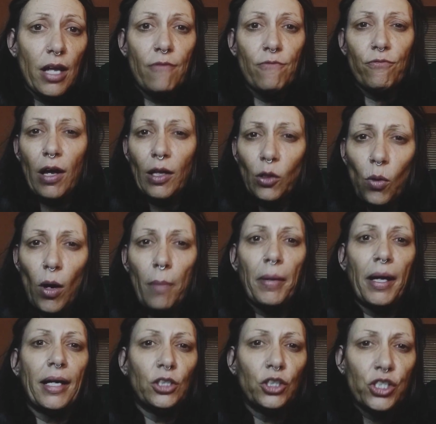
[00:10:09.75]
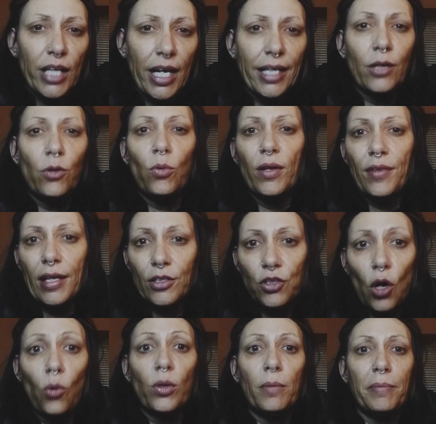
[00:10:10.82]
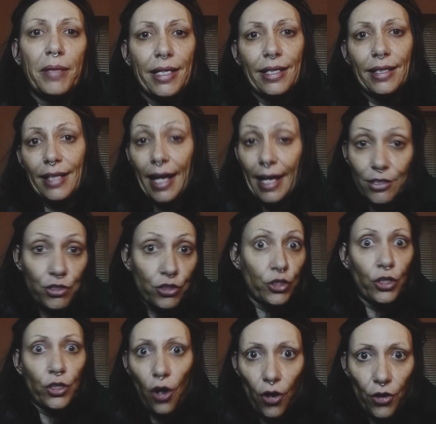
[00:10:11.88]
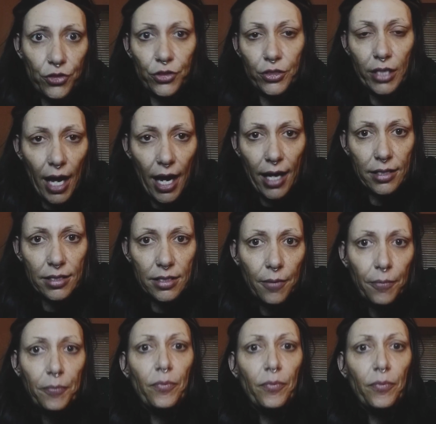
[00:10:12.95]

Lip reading: and follow up by understanding when they don't immediately answer your calls or texts.